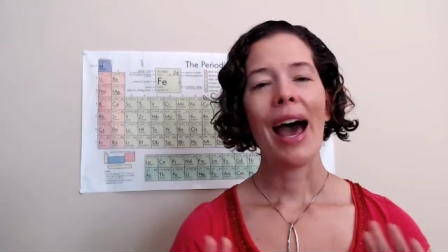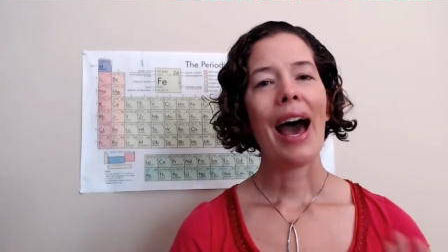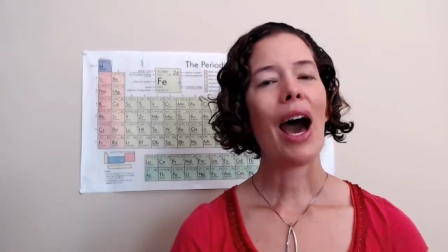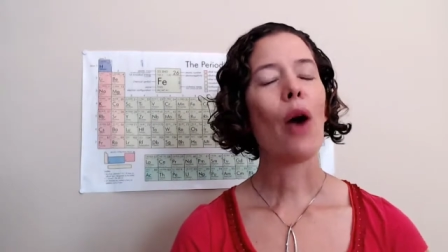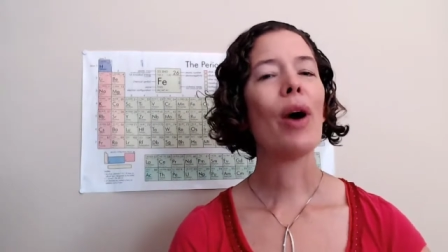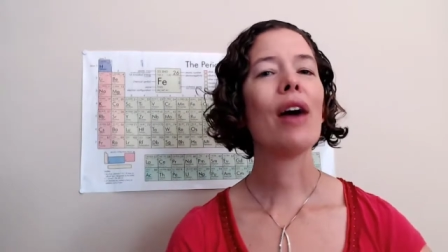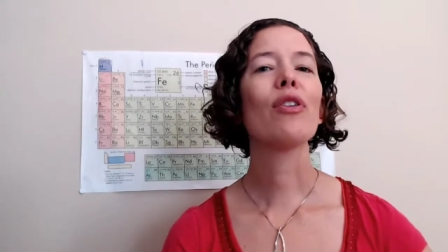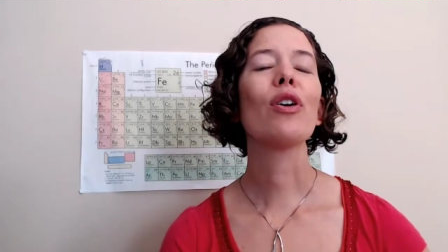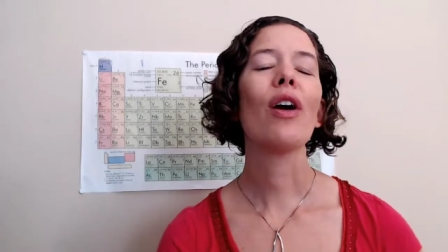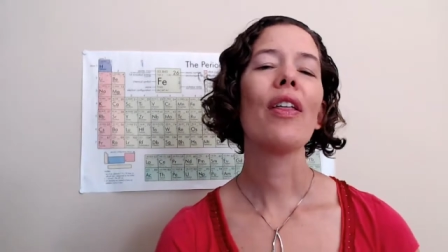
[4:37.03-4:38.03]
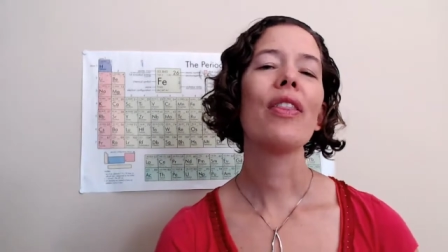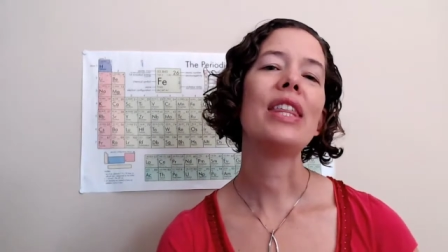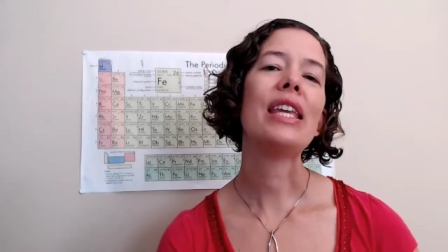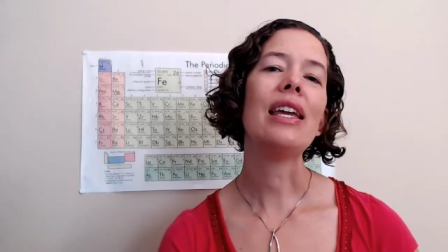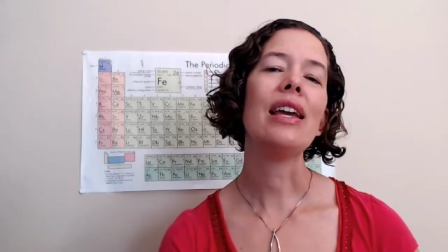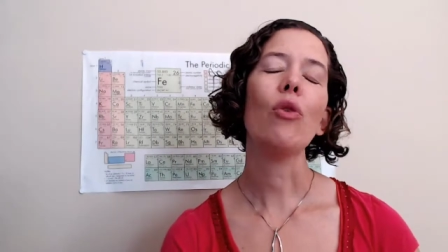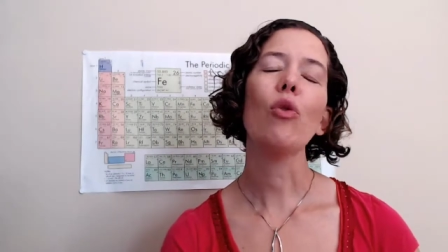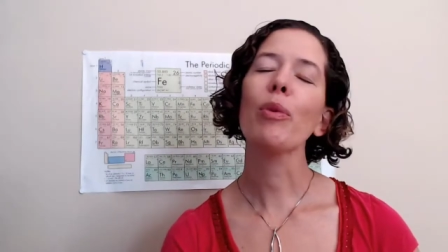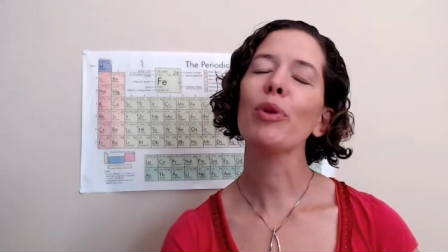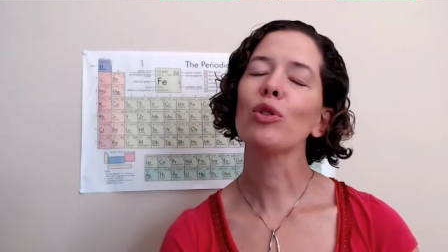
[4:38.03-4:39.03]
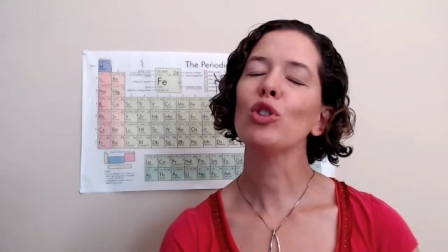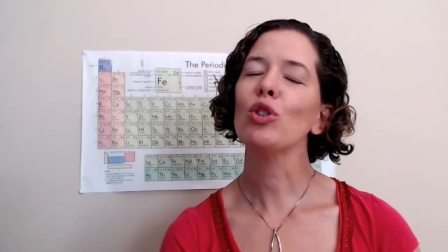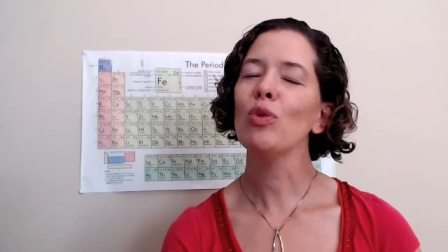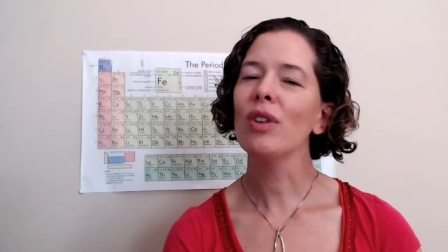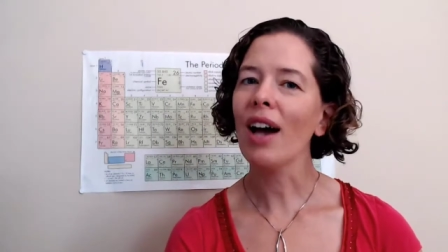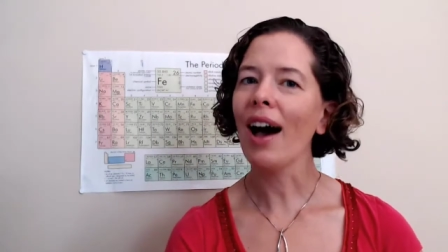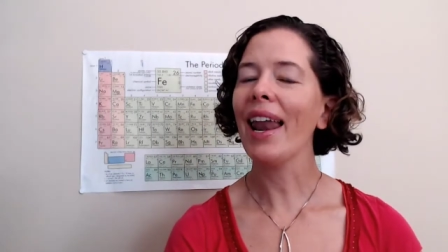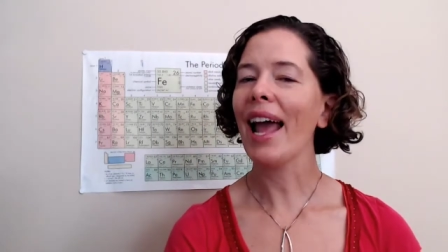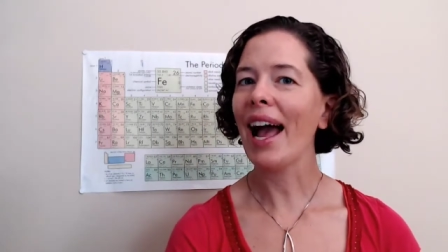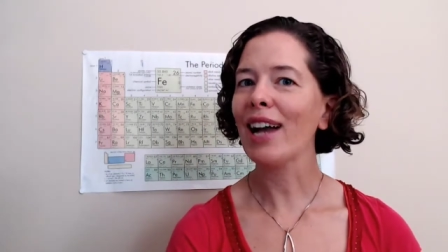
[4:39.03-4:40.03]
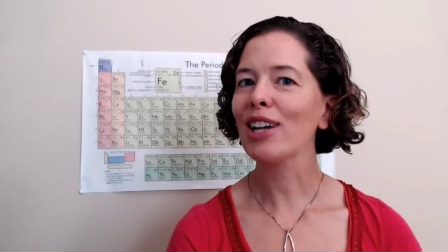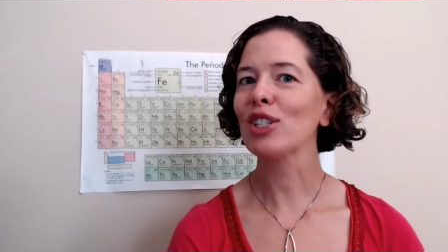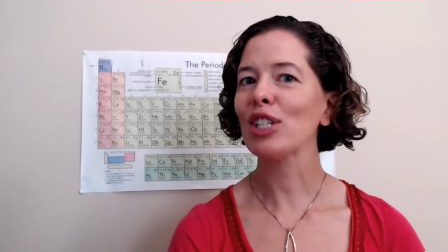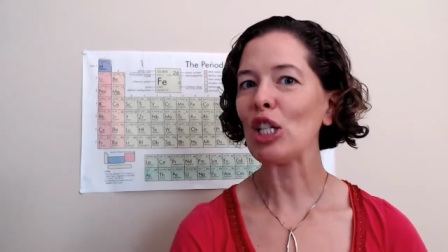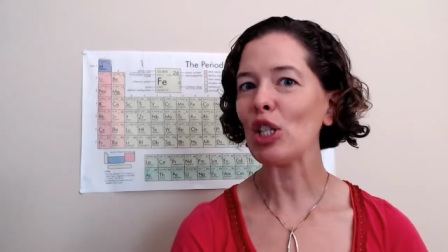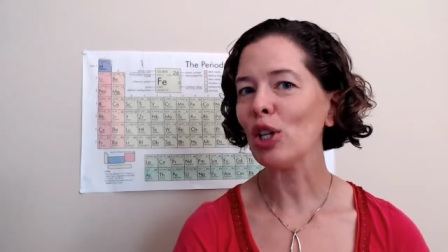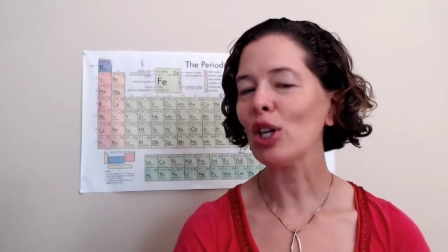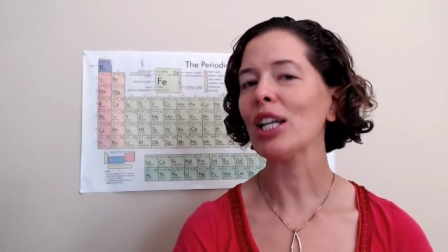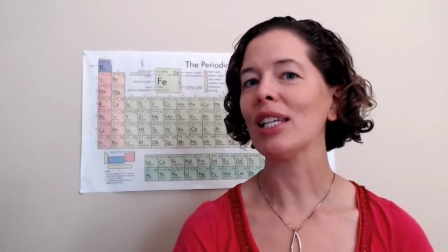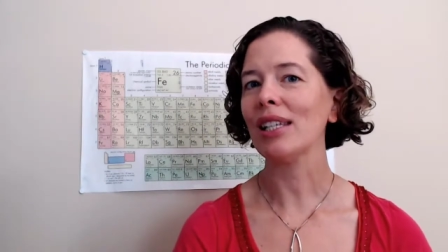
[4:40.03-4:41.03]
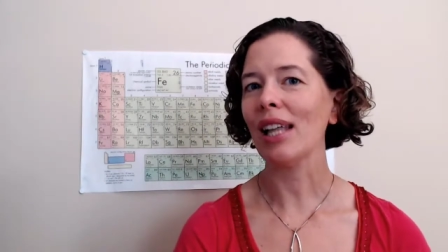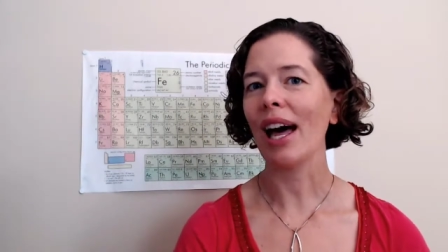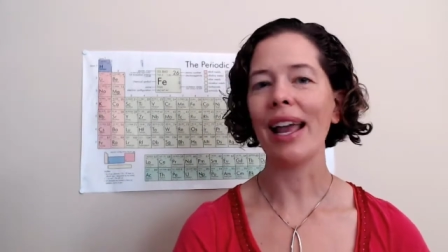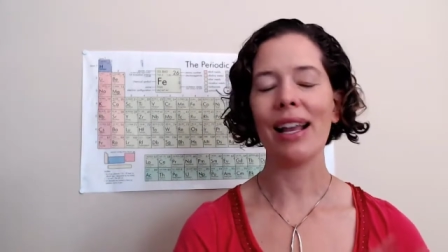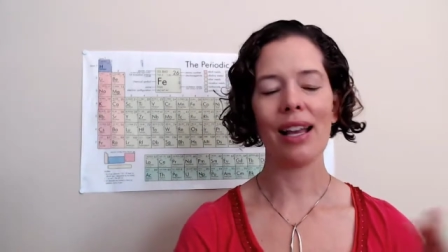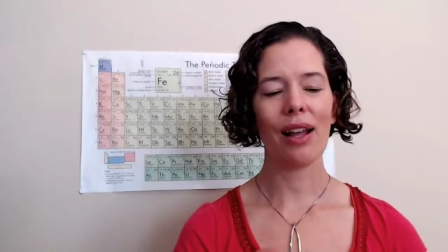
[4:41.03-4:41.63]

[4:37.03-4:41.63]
However, the orbitals do not actually look like